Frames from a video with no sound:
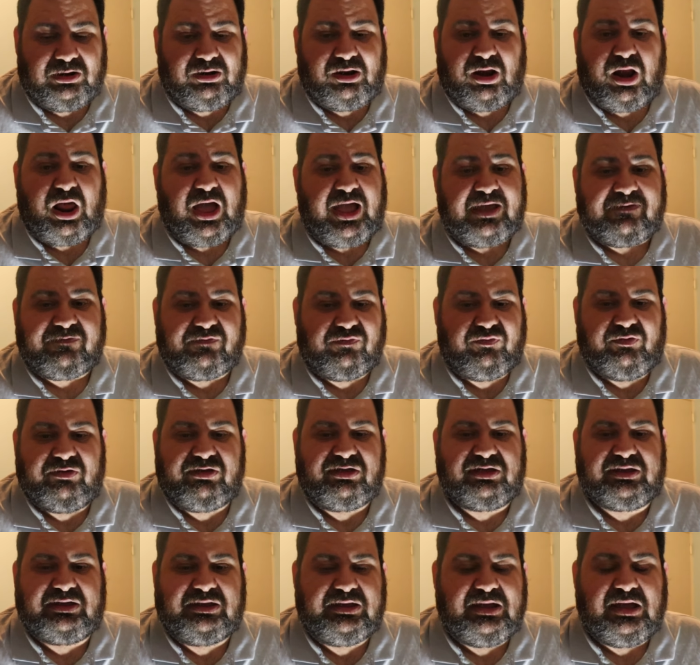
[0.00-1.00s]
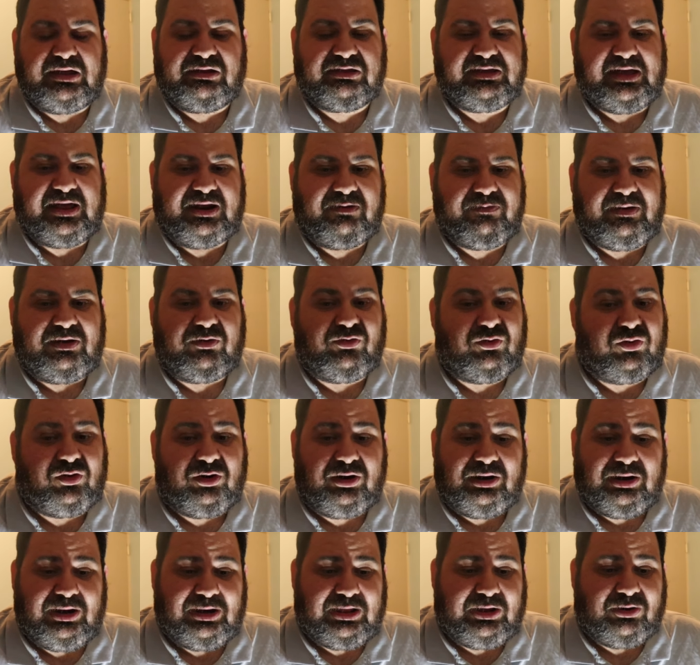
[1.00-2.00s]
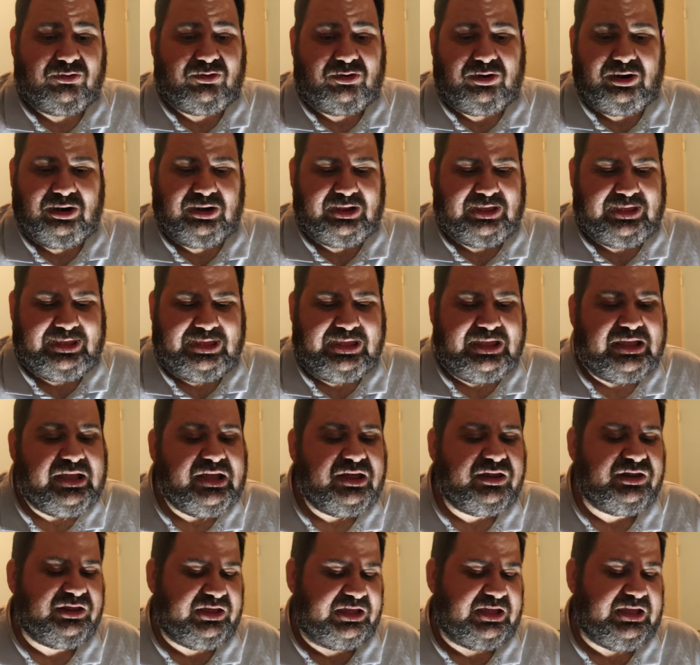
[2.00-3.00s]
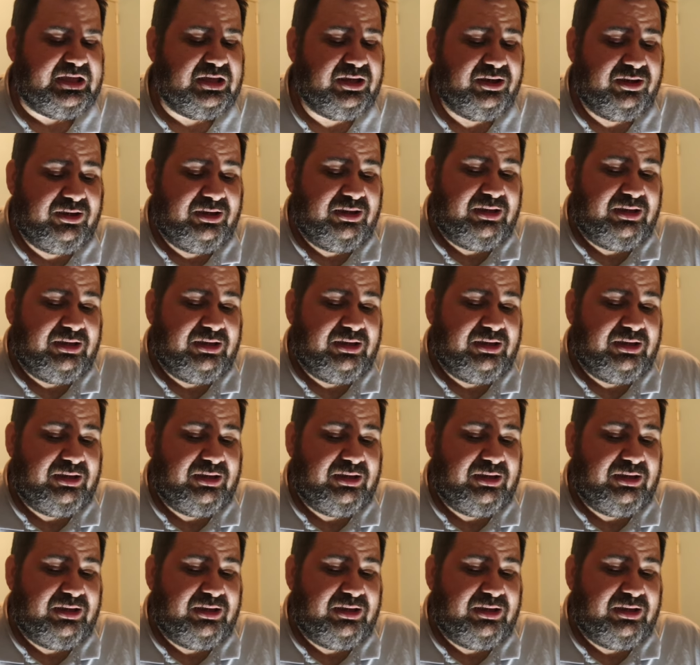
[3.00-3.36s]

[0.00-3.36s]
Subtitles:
life is going to be really, really easy